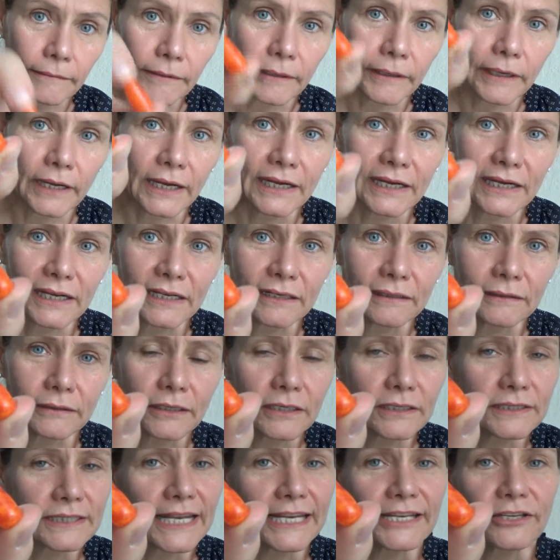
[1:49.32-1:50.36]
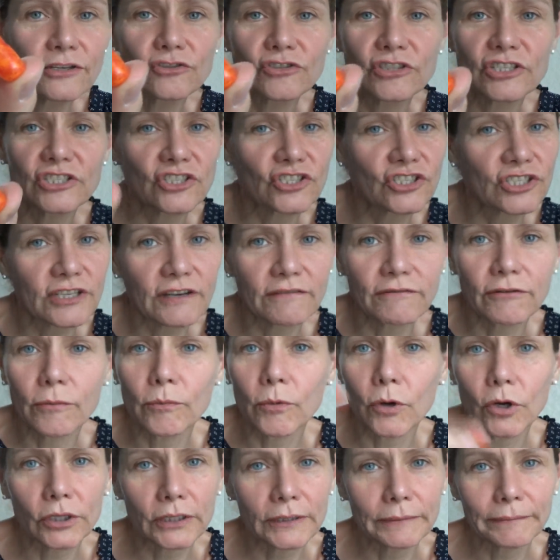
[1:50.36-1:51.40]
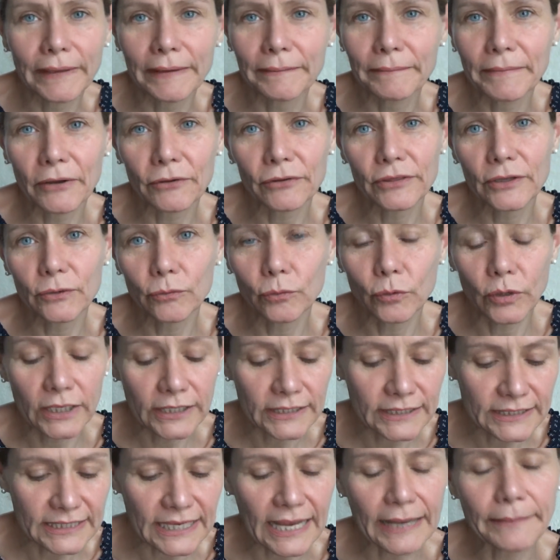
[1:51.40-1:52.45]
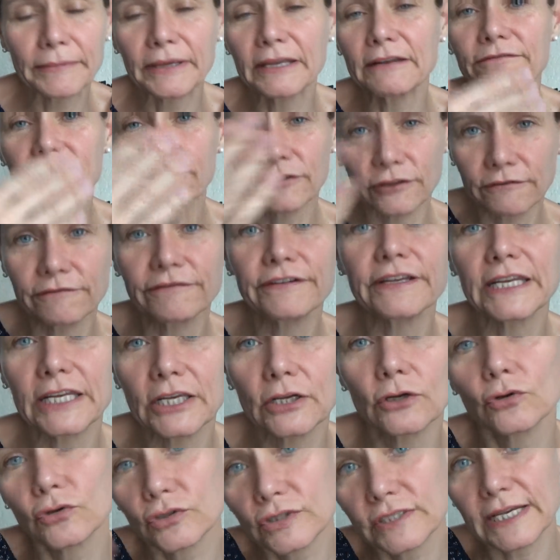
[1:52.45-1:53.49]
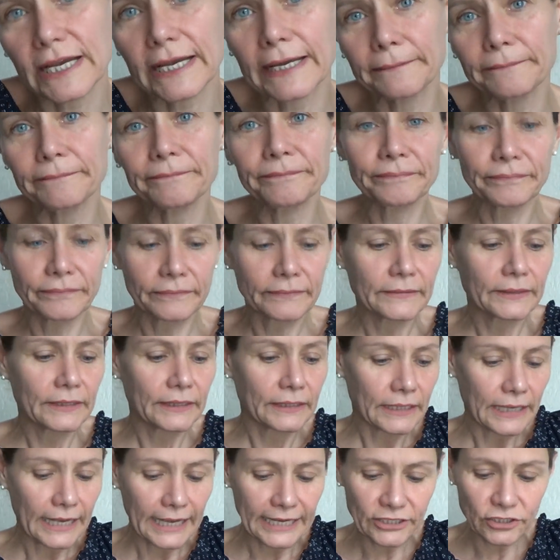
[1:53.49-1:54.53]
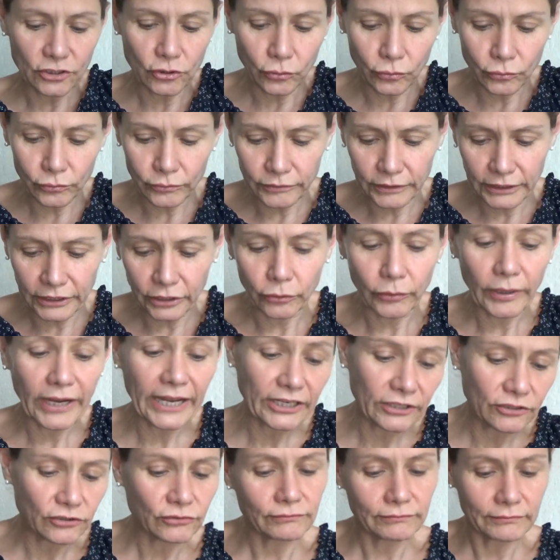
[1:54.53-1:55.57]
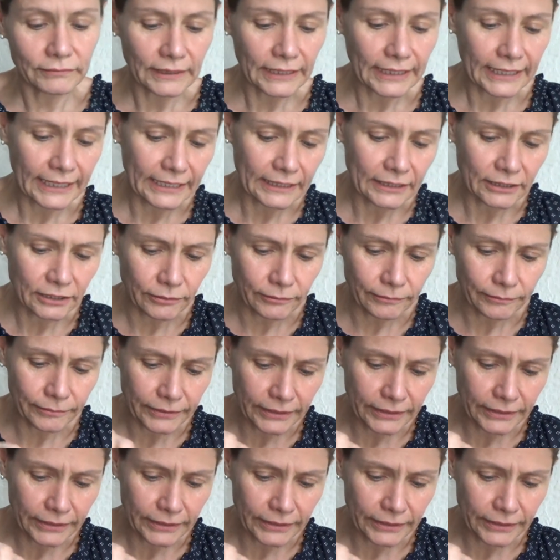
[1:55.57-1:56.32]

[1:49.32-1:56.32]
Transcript: Because uh, I usually just shove them all in my mouth at once. I mean, for the videos, I I don't, you know, I, I eat them.